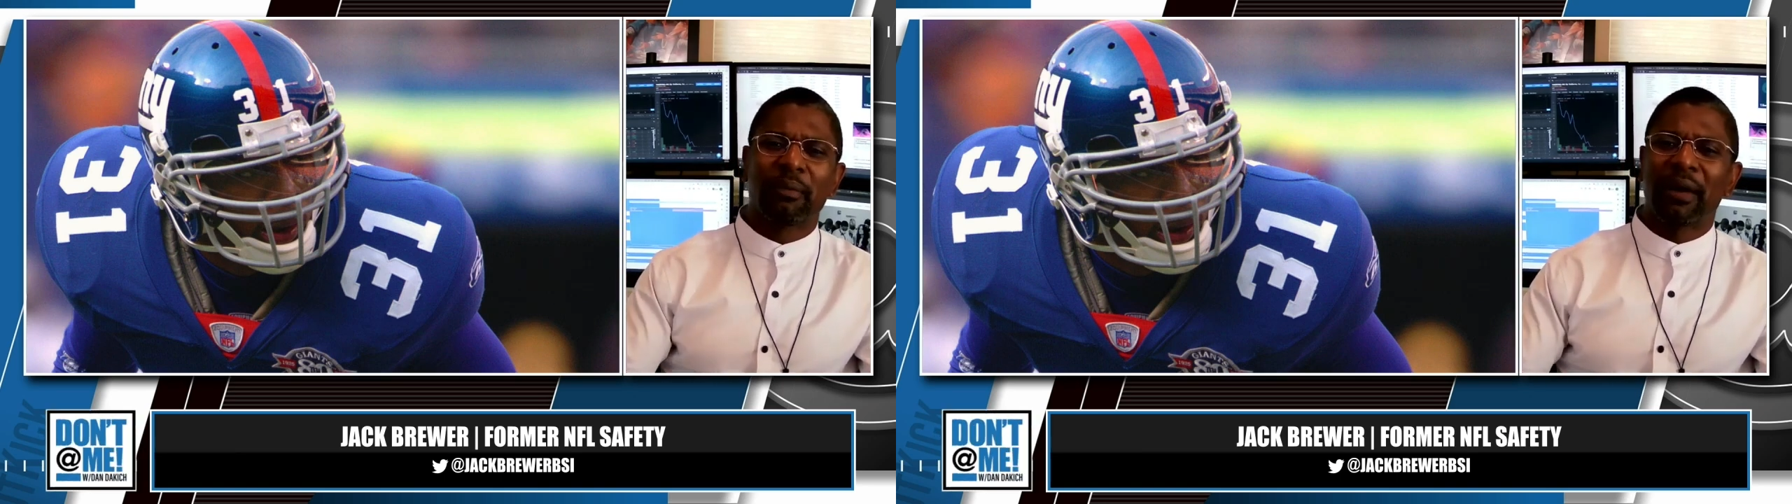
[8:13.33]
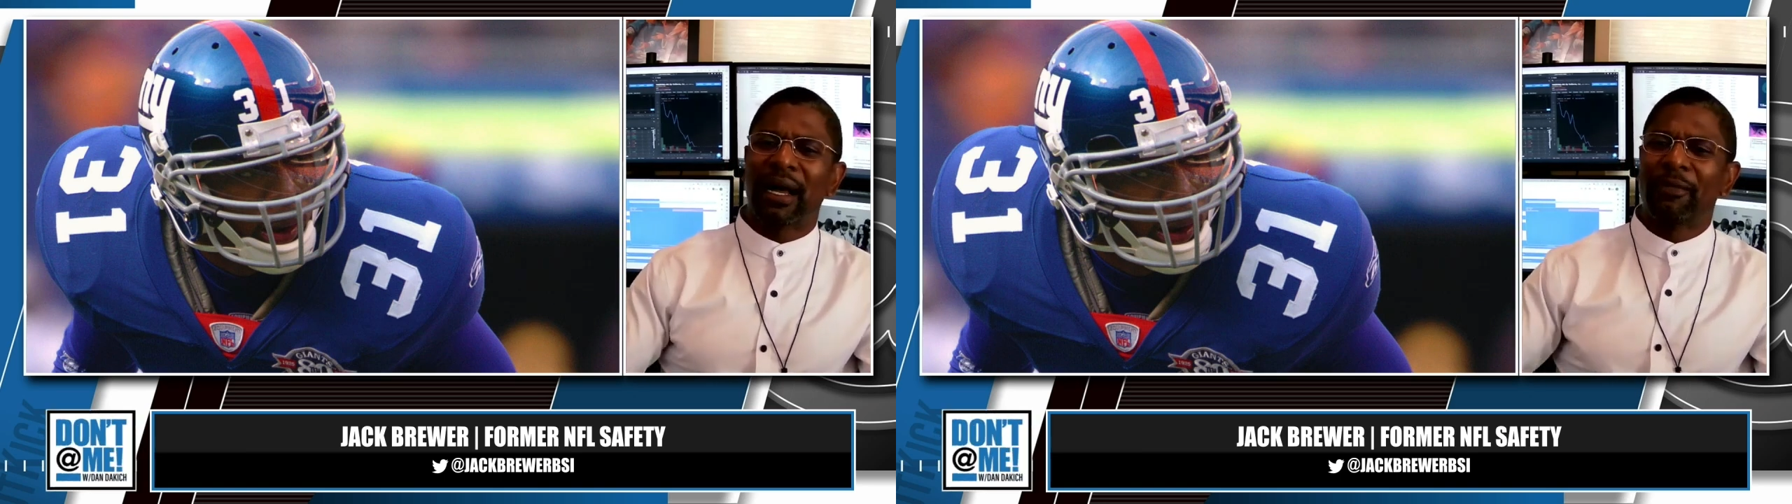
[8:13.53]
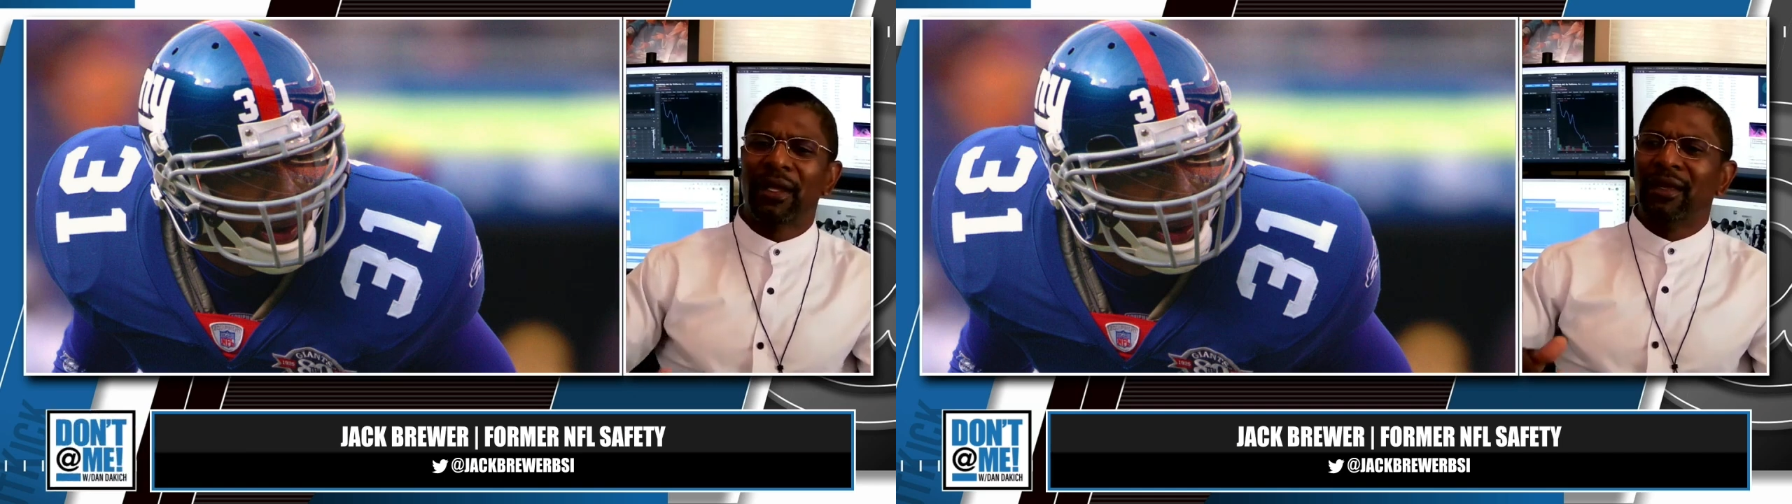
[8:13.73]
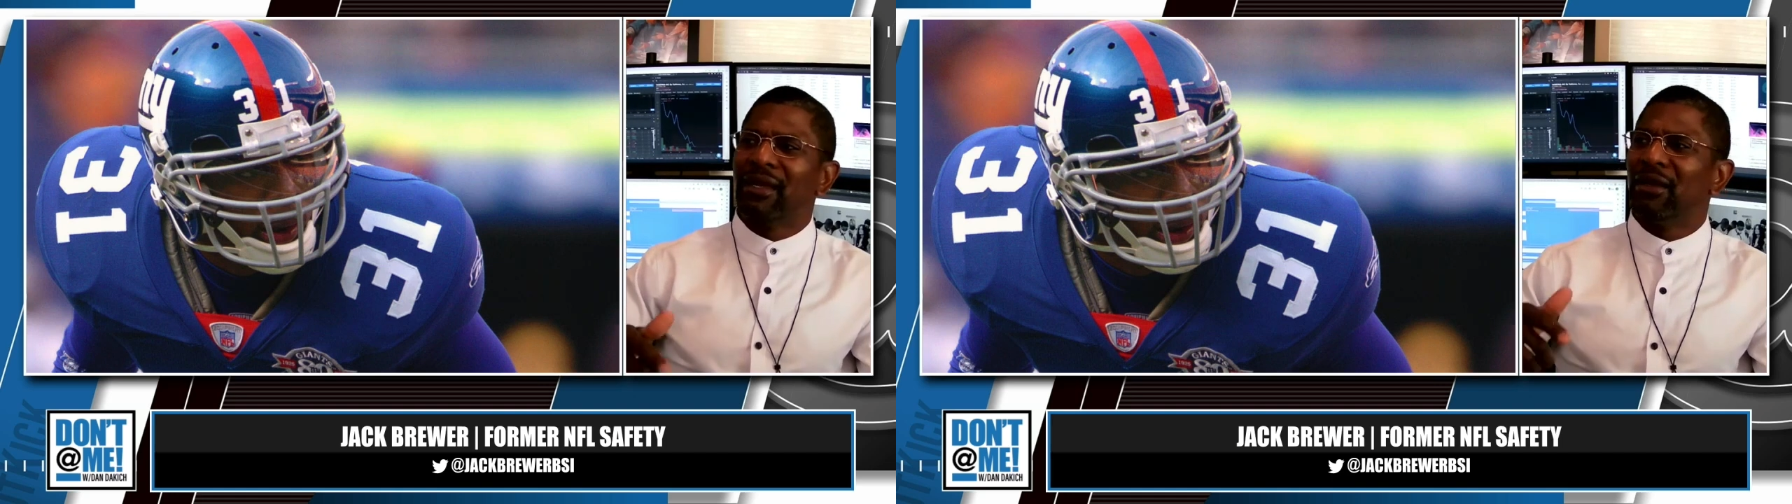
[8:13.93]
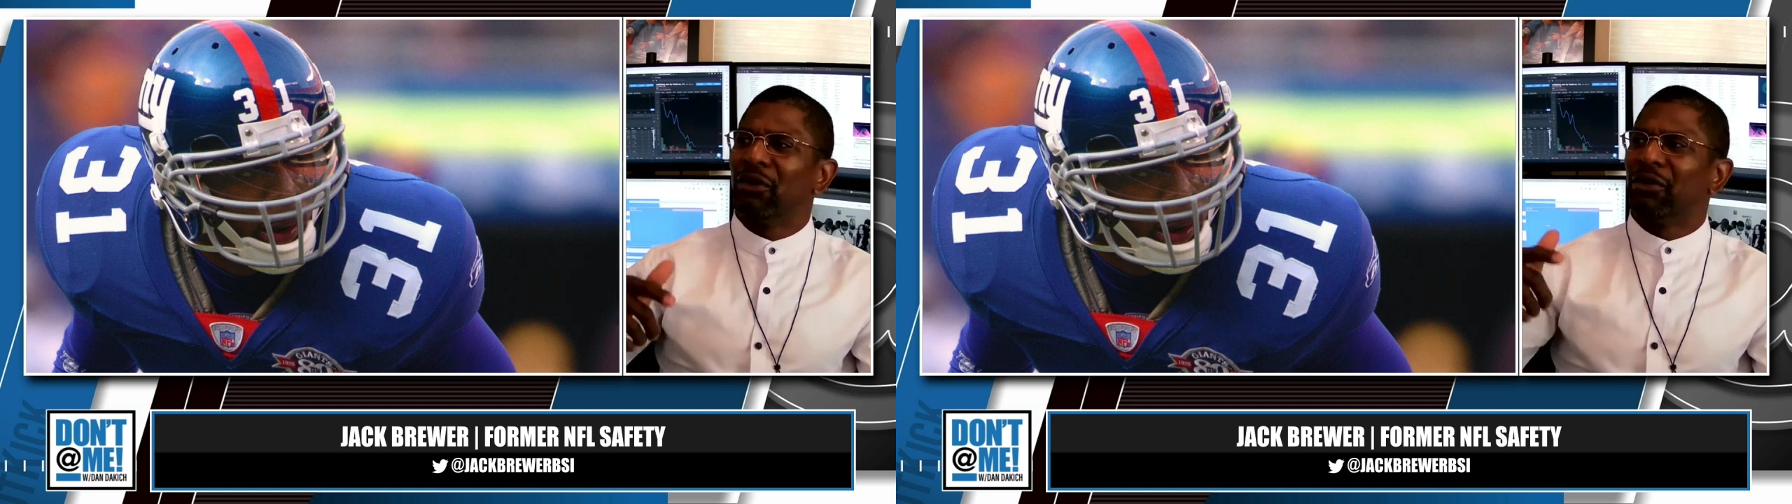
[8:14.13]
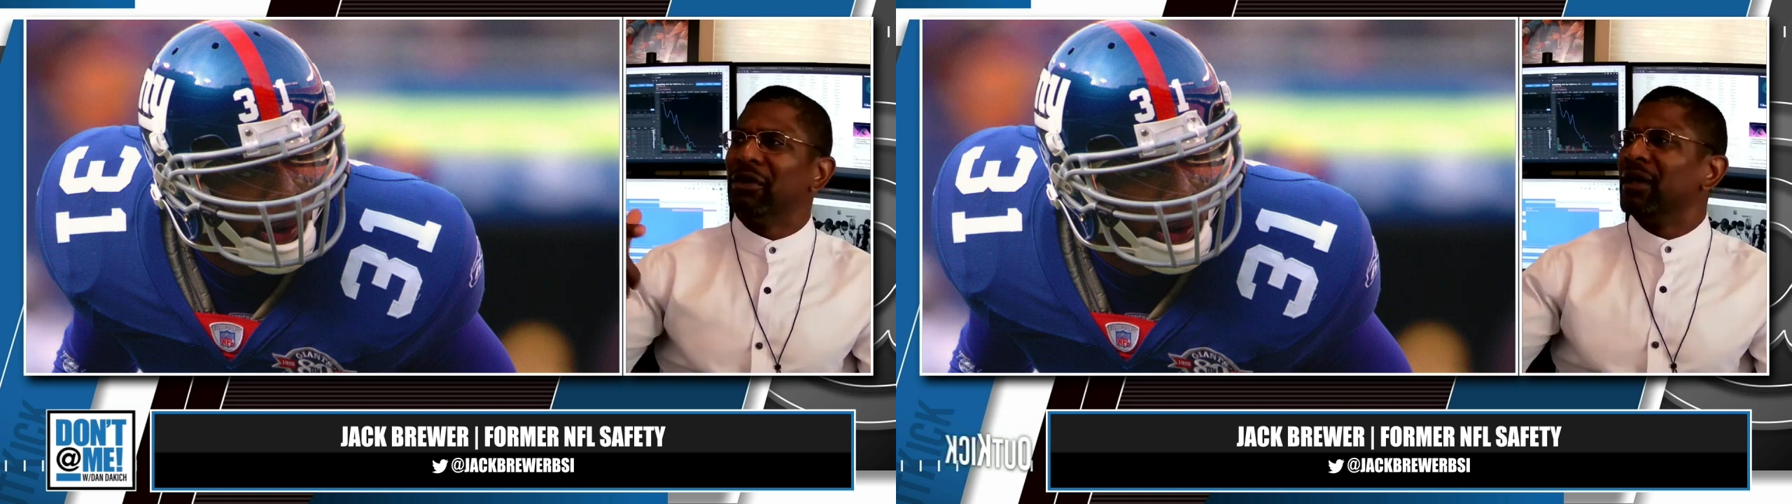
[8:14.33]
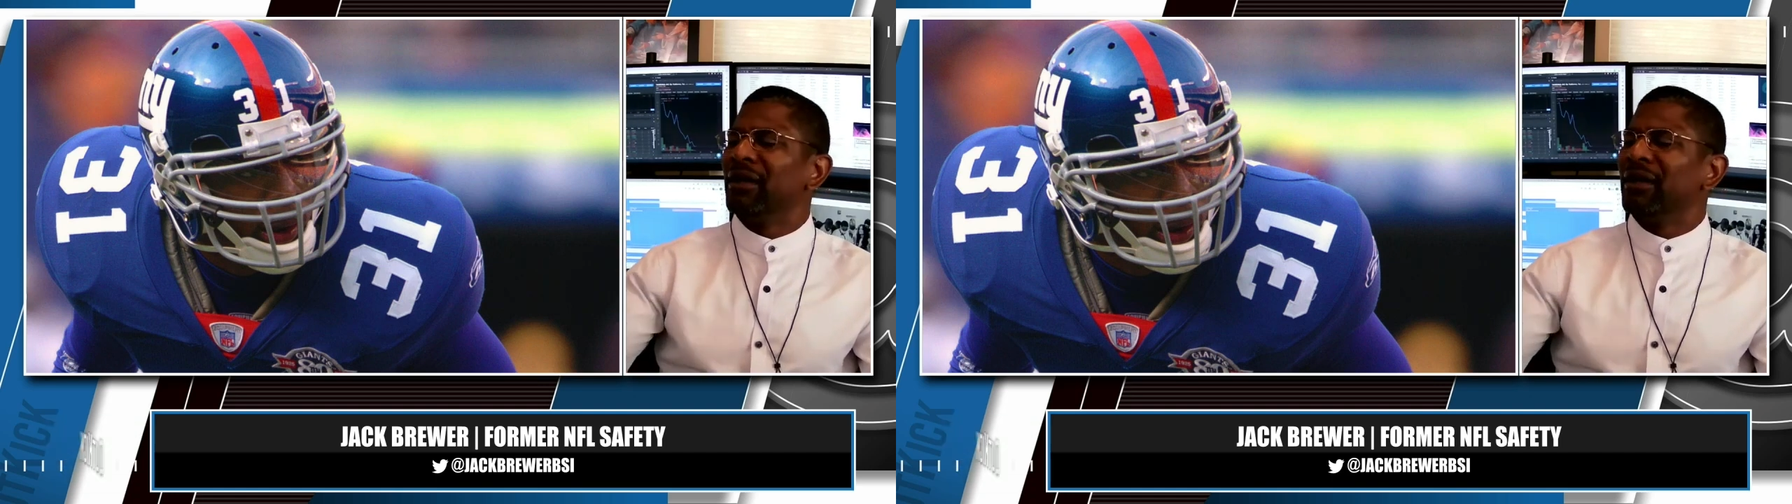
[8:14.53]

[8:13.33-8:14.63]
about you know